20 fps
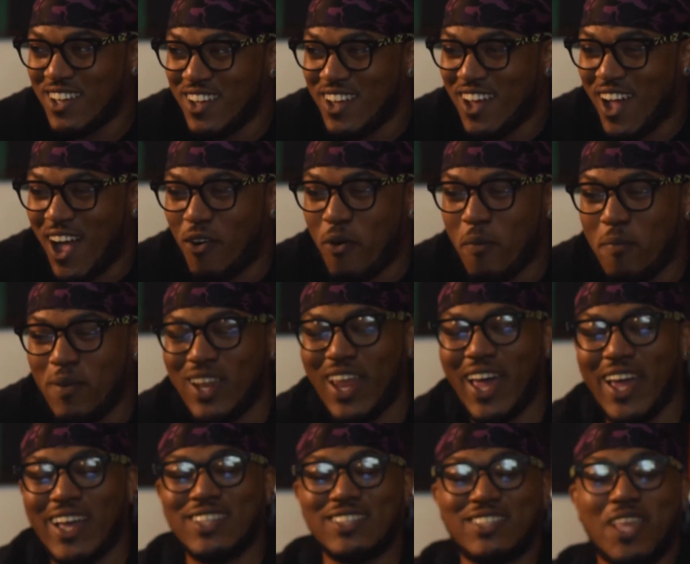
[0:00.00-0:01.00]
I would be
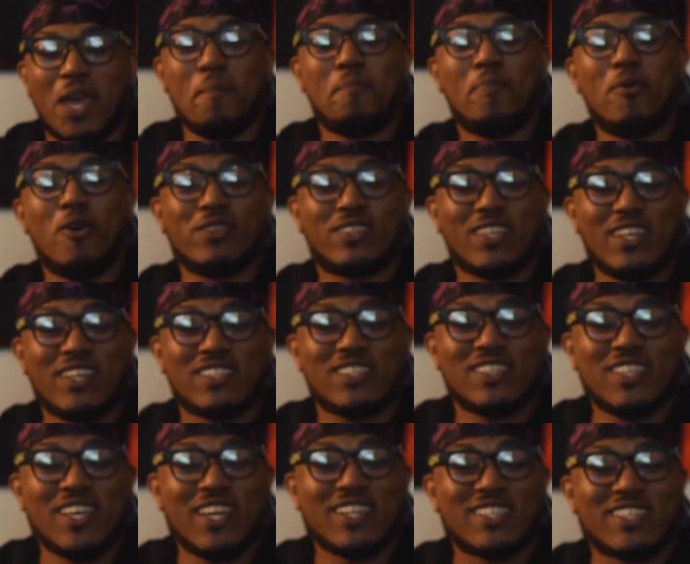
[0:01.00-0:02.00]
like, they bought these
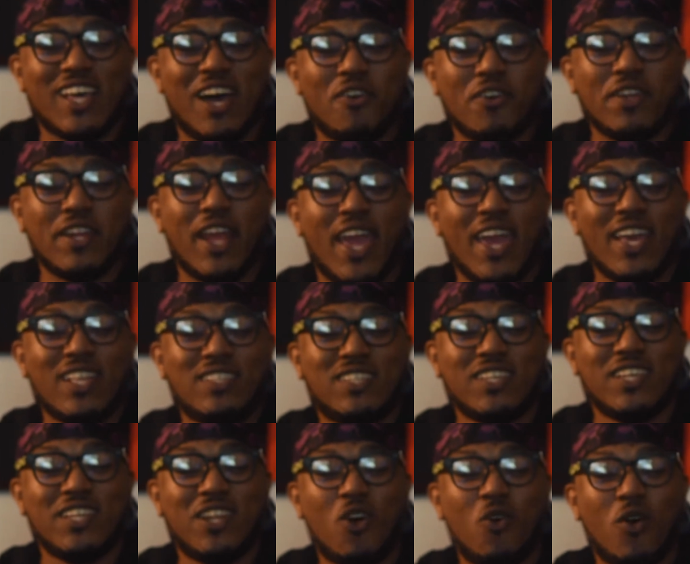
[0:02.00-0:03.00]
sneakers out in
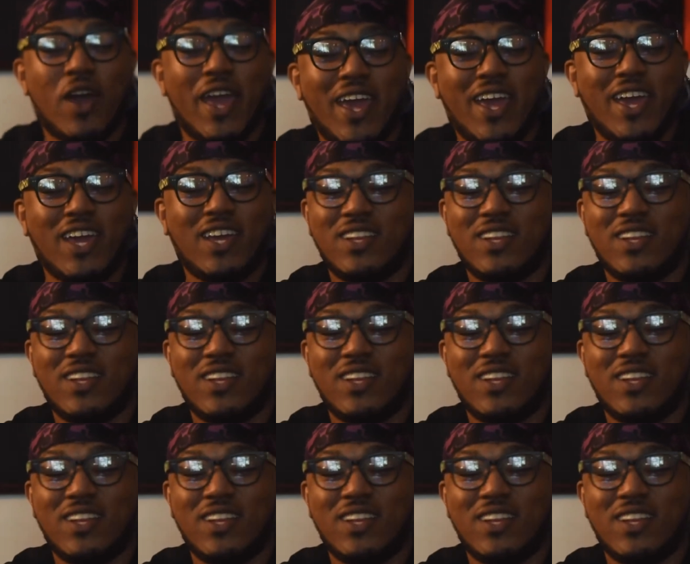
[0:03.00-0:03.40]
1808.